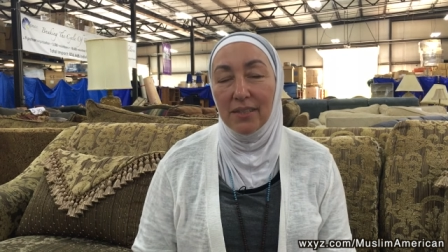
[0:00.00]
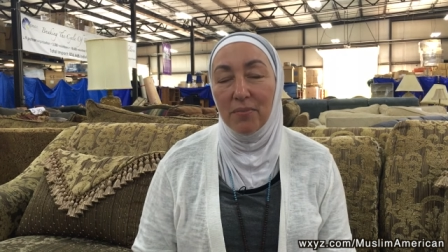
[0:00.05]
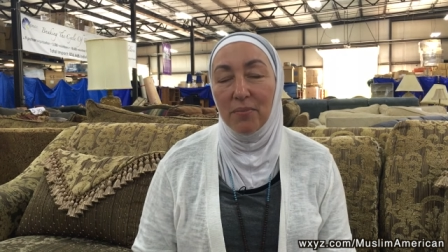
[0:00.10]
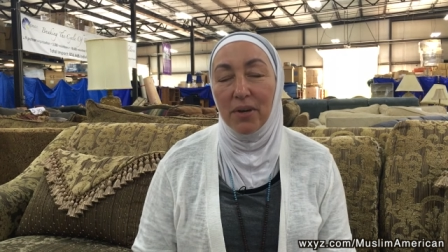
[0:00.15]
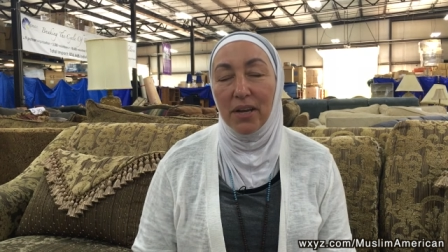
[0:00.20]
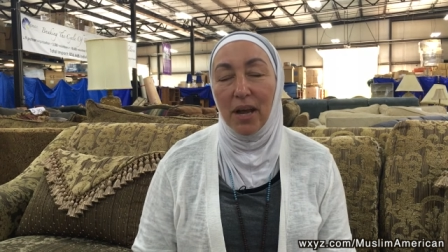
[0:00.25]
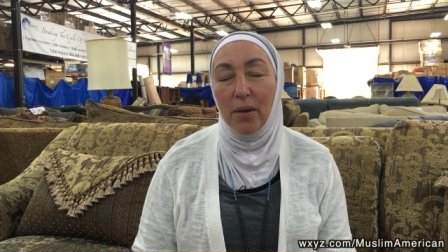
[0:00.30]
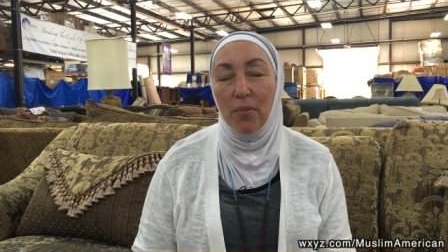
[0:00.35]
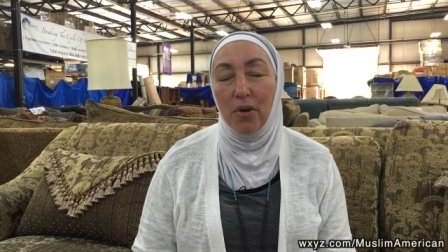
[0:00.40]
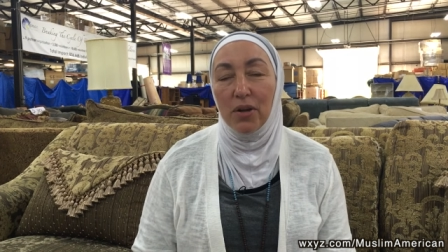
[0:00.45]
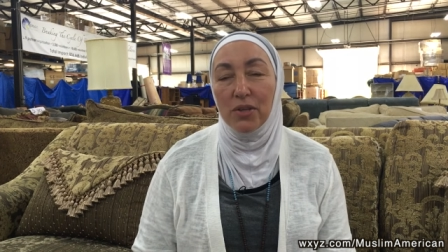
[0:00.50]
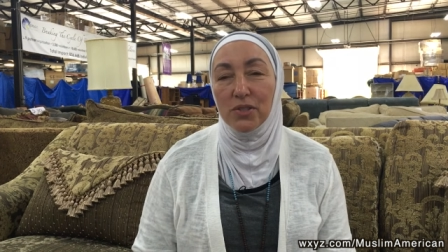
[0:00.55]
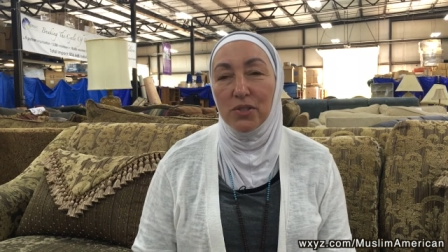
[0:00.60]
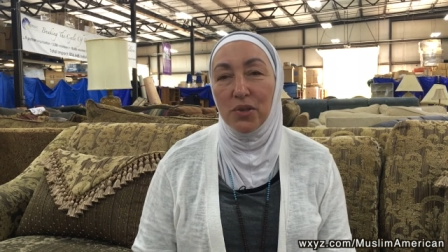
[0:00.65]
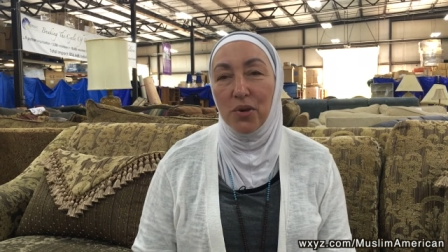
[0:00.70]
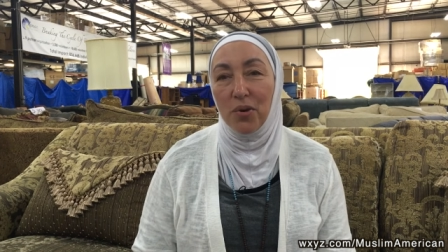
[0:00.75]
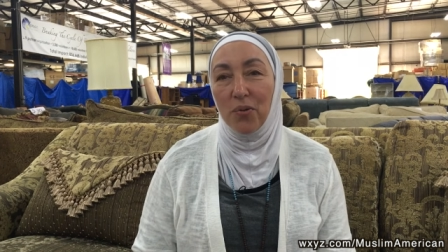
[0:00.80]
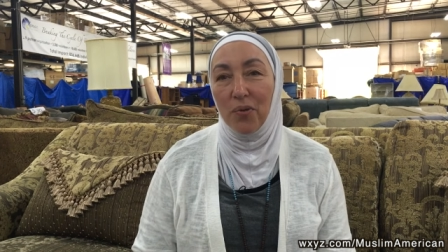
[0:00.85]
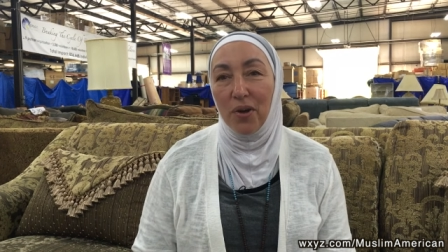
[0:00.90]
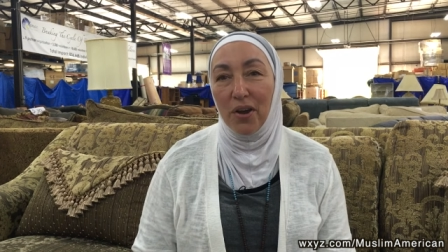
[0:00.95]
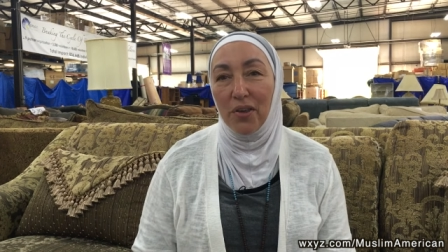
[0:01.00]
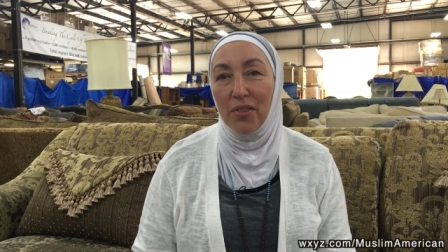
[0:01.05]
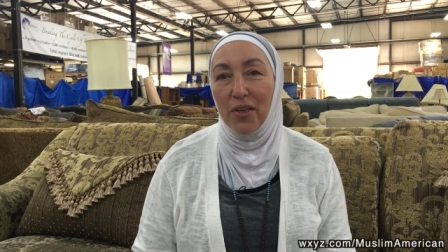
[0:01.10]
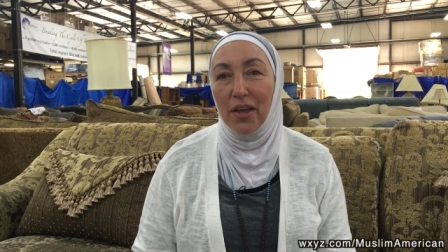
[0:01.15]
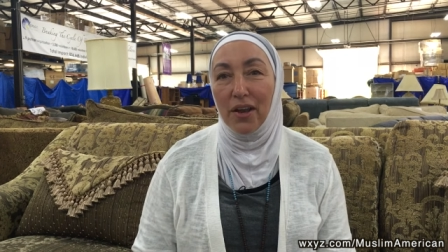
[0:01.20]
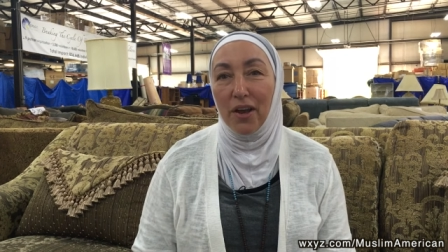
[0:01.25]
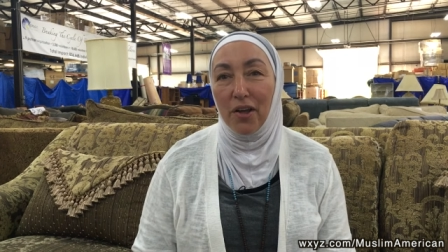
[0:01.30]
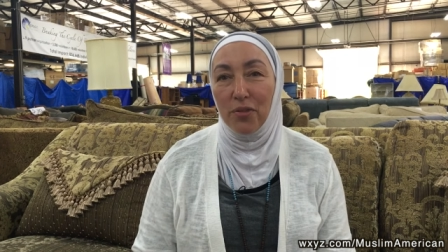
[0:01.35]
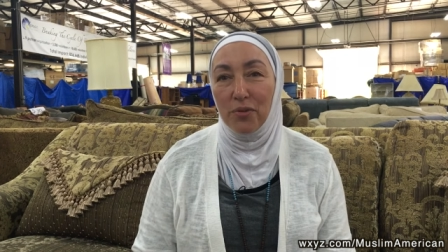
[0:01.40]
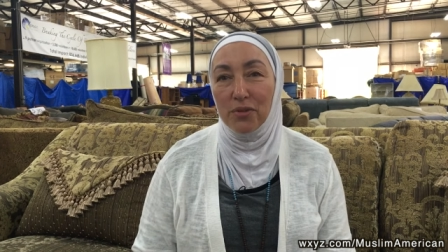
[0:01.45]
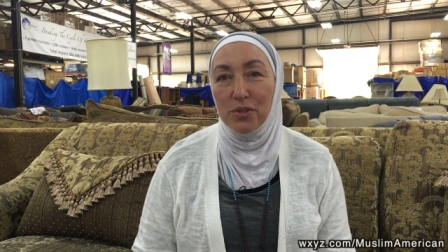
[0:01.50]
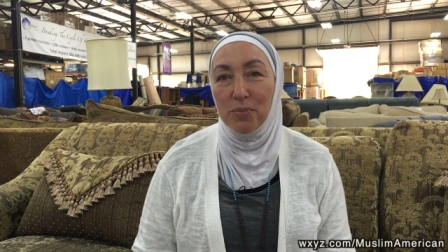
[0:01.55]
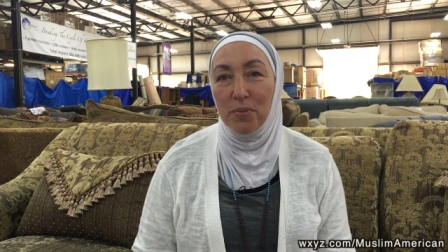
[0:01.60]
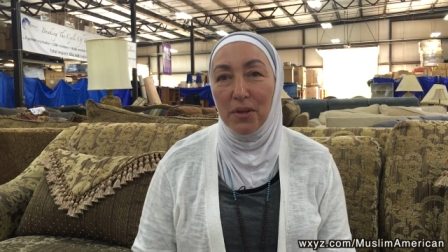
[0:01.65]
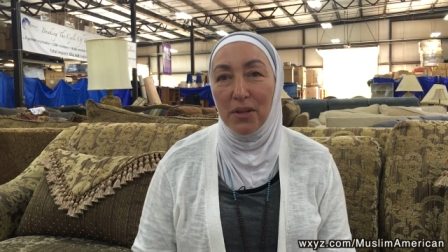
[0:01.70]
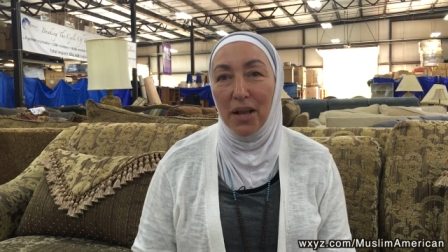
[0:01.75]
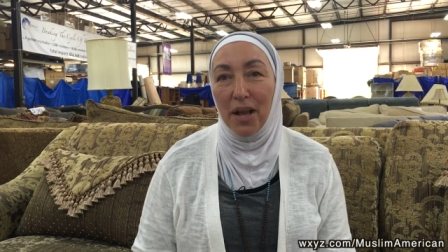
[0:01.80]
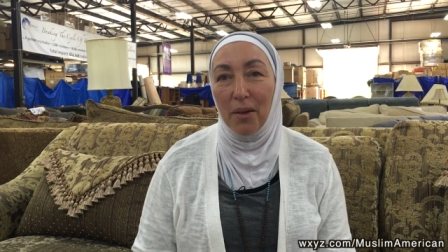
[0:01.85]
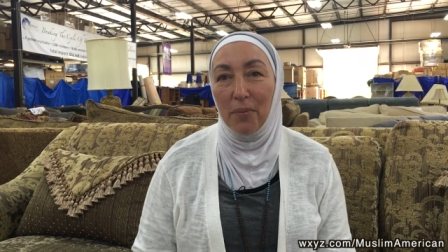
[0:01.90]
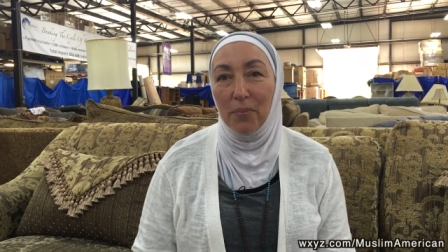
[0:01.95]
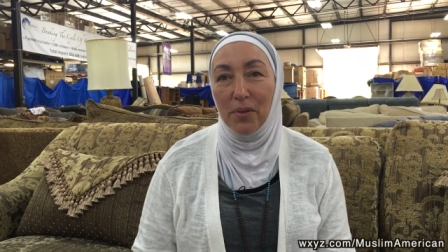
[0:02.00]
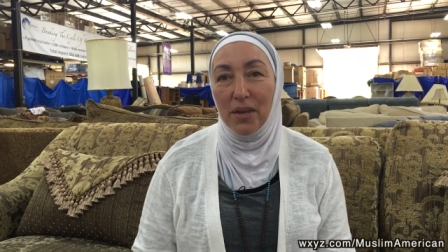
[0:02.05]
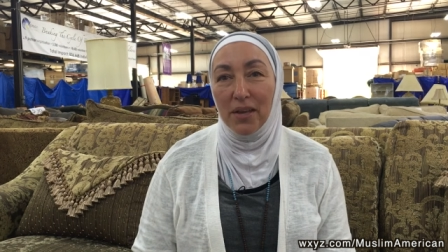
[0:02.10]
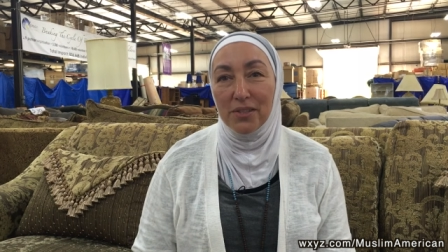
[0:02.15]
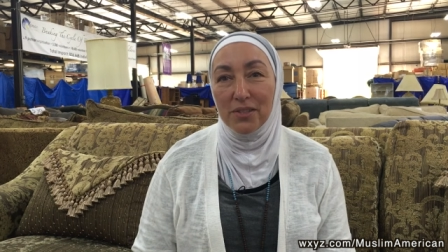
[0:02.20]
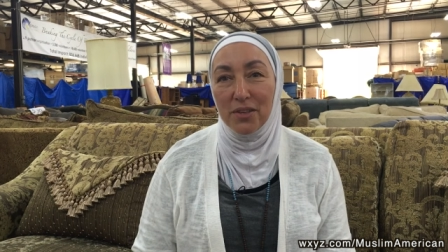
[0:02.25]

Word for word: but I'm also aware that others may not be